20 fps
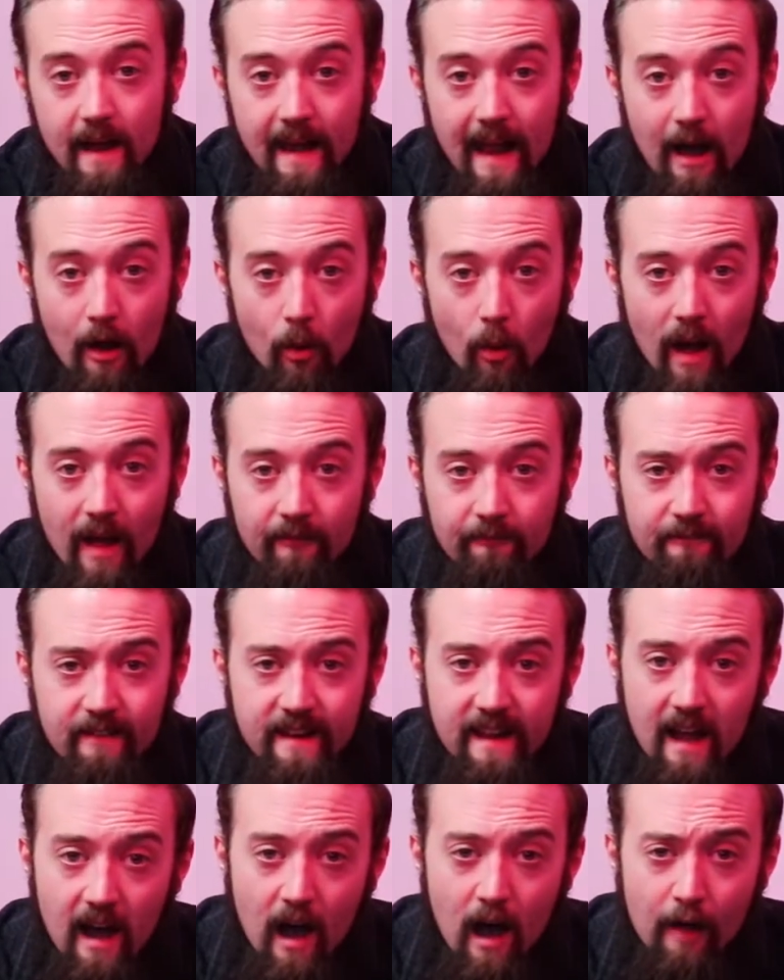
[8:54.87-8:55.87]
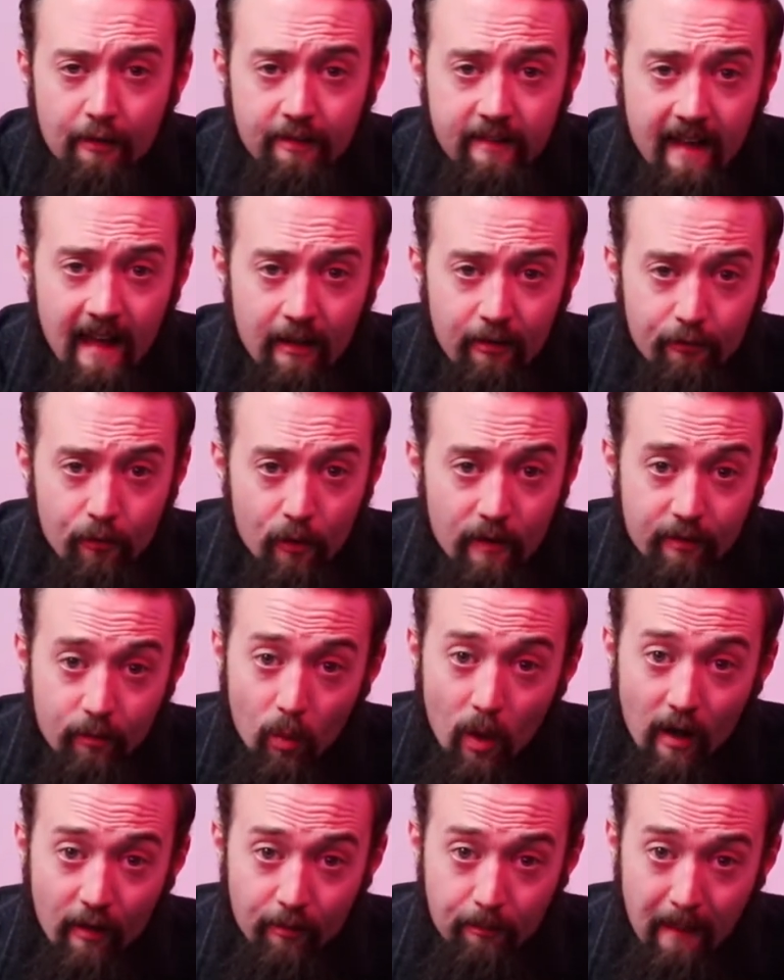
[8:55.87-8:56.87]
Now, NVIDIA RTX Voice
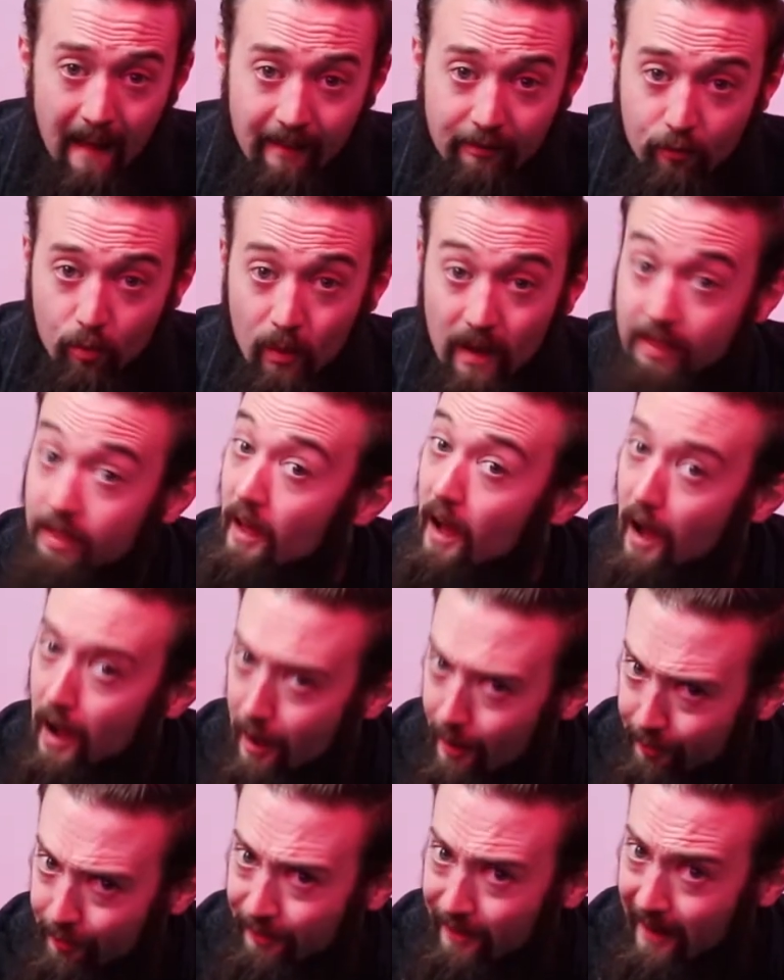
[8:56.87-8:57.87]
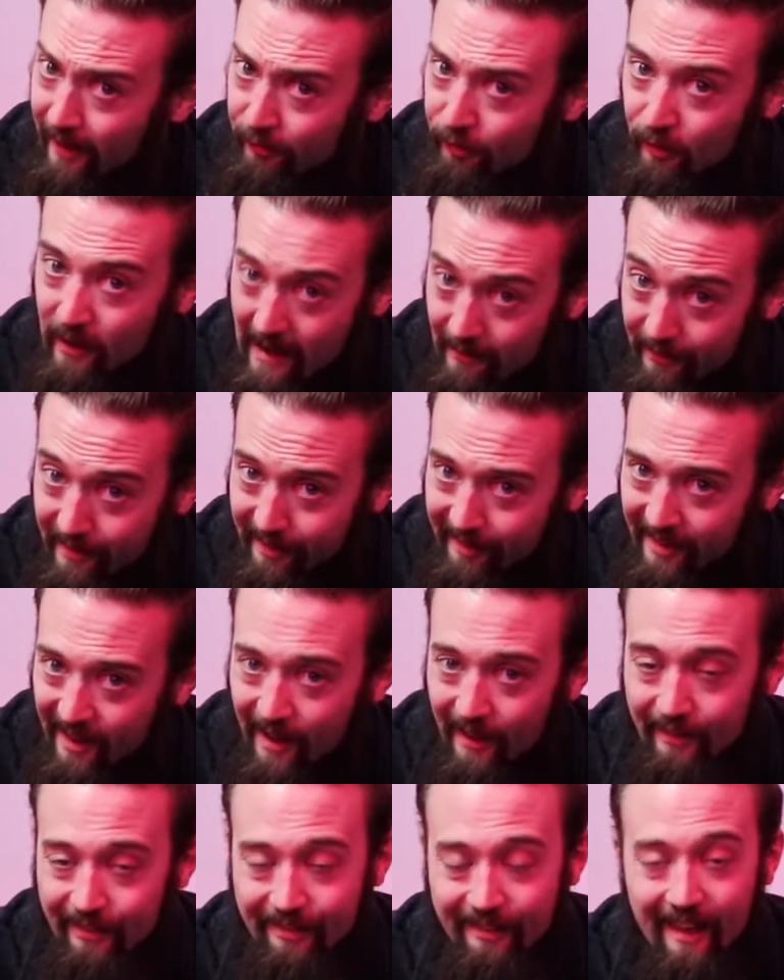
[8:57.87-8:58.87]
works best with RTX graphics
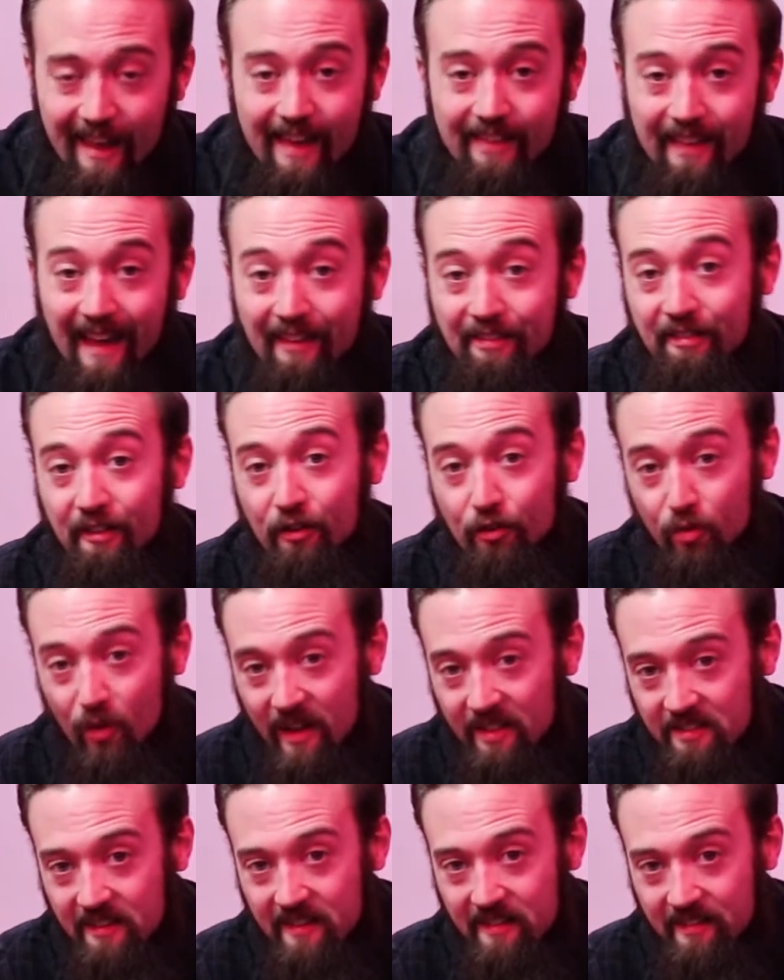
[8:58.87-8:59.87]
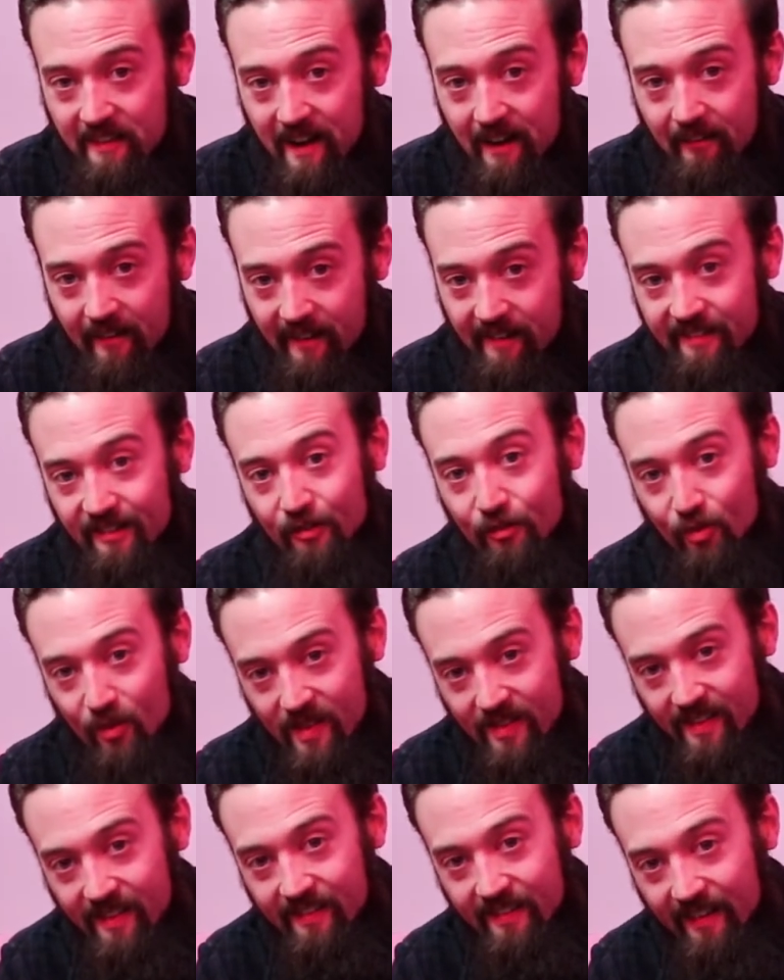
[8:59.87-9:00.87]
cards. That's the 20 series, so
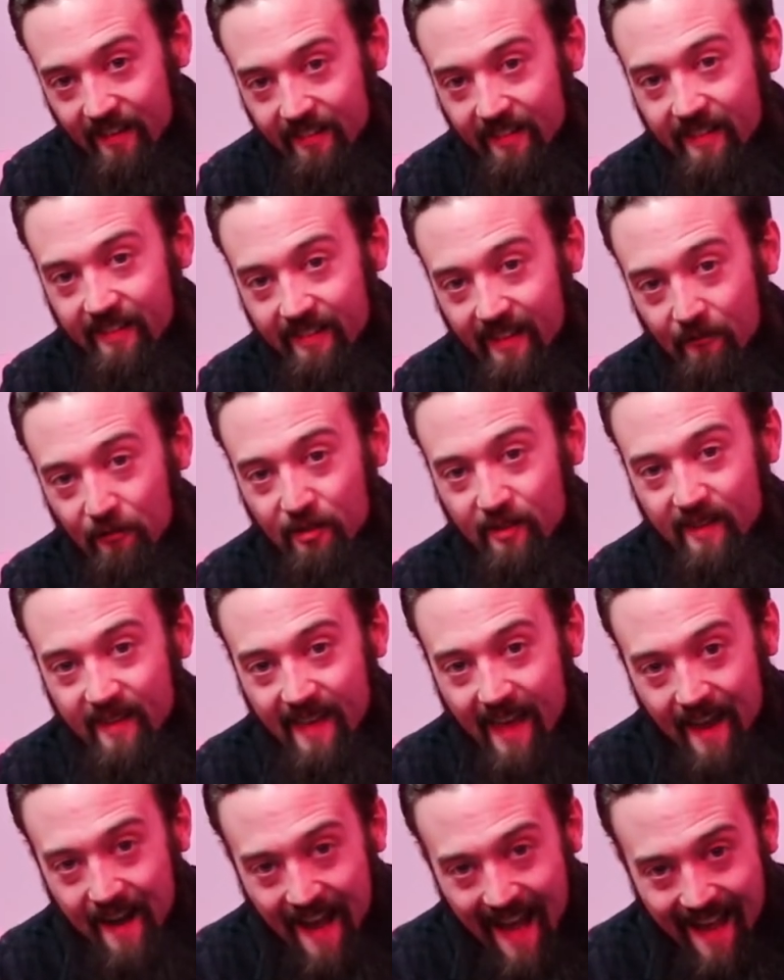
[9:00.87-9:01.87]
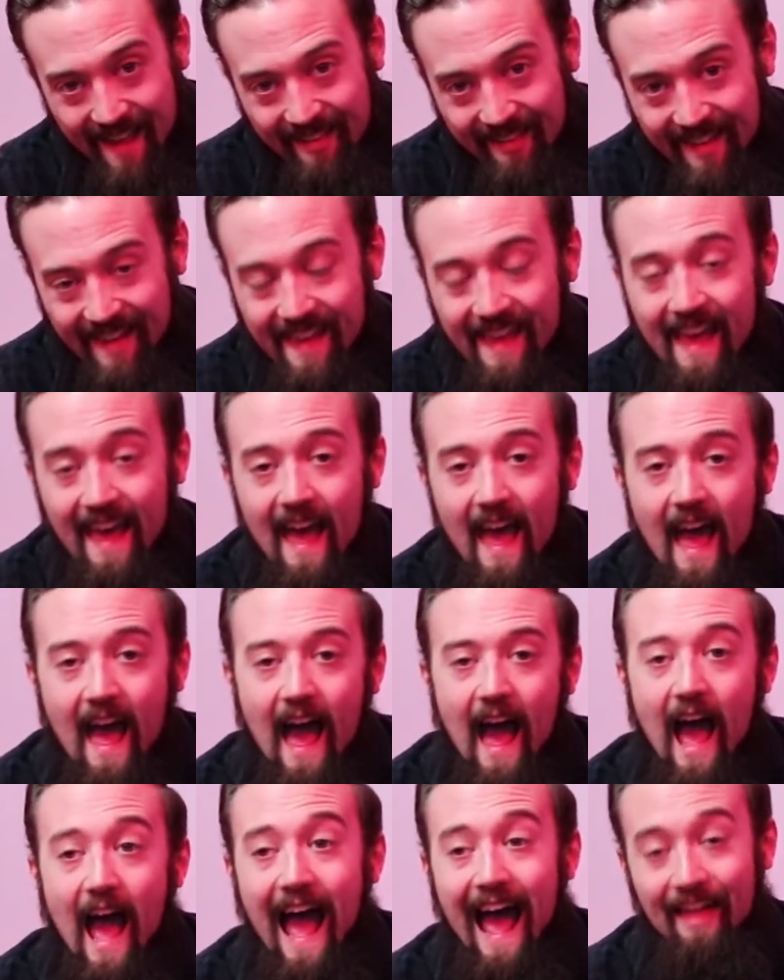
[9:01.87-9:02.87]
2060, 70 and 80,
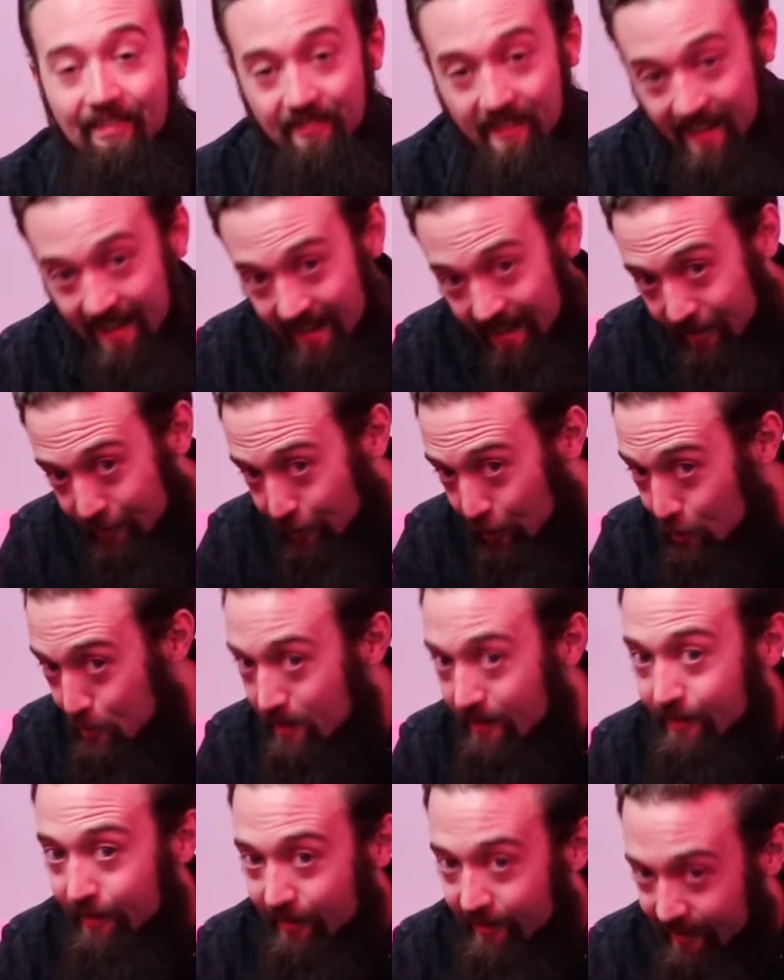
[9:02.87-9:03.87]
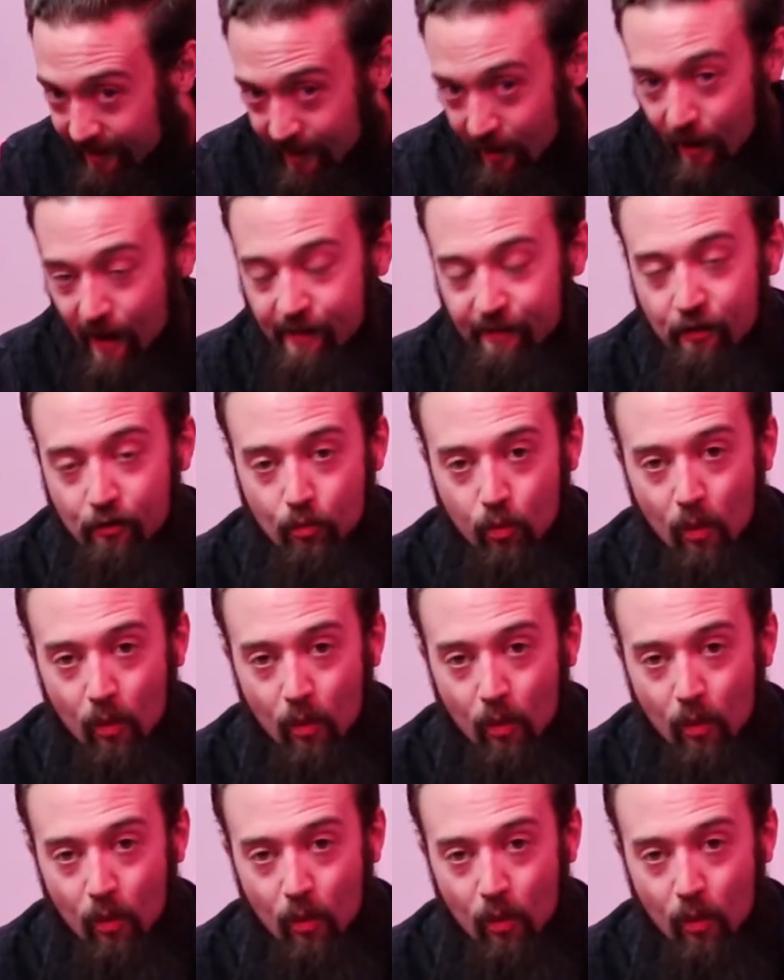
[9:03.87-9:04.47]
and the Supers and TIs as